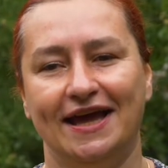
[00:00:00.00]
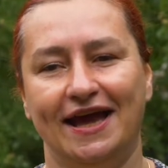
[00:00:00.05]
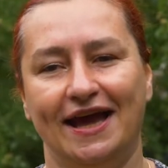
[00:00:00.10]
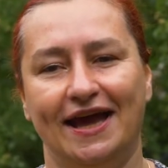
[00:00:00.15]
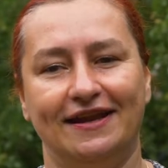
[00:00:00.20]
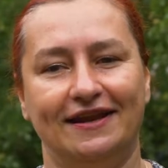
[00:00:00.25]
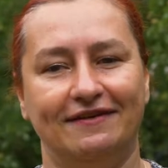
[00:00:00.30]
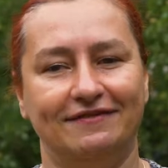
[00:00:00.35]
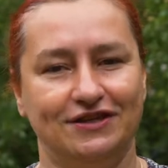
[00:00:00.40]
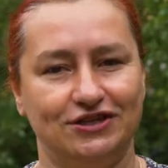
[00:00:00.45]

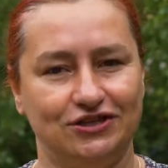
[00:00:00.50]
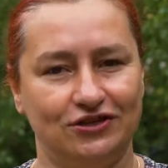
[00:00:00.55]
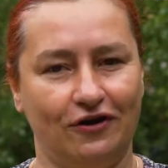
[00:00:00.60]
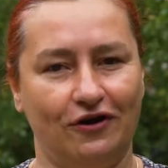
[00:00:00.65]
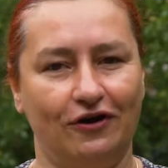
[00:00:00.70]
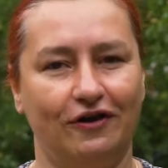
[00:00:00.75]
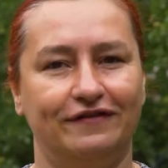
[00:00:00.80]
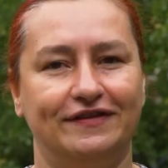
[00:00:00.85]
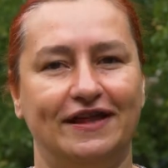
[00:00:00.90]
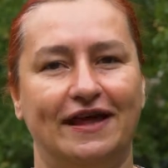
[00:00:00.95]
and I wish
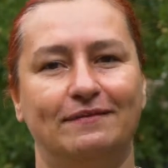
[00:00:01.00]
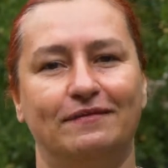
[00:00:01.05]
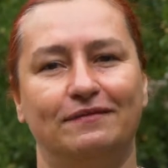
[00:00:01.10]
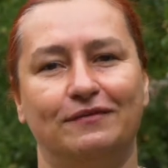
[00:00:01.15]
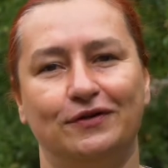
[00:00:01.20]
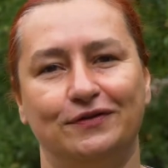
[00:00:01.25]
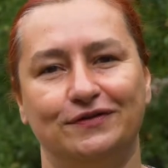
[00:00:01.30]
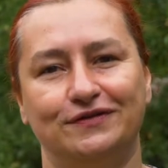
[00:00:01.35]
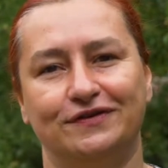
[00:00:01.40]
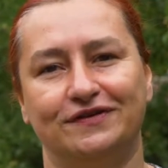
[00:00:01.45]
all of them
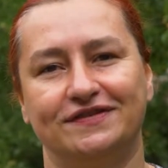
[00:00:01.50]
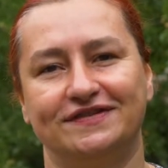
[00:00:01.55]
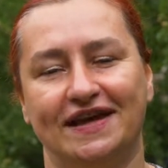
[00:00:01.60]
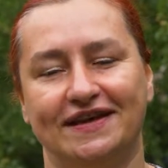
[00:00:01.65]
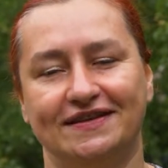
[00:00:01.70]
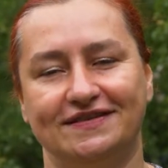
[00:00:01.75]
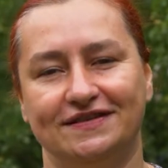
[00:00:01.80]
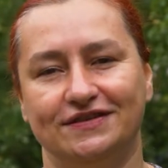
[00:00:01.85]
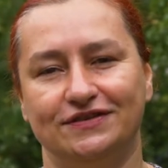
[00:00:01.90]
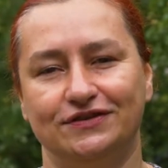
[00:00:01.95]
good
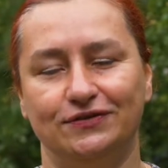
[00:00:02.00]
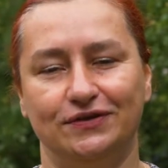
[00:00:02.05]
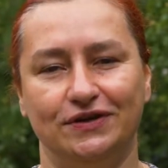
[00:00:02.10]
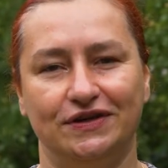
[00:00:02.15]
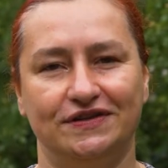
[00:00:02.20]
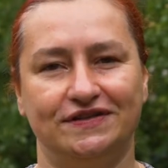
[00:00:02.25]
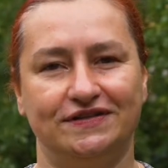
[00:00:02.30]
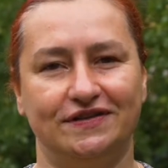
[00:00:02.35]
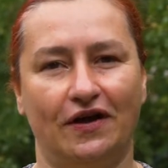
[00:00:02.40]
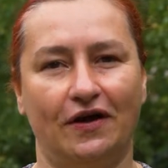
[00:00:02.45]
success in
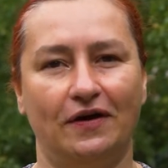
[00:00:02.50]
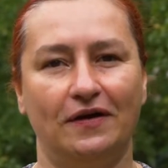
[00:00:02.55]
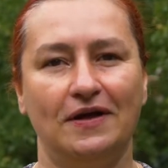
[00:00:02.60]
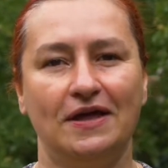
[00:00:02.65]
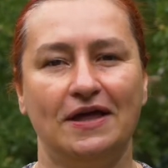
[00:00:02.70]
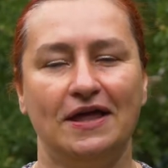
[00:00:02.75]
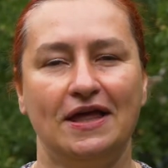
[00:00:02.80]
doing so.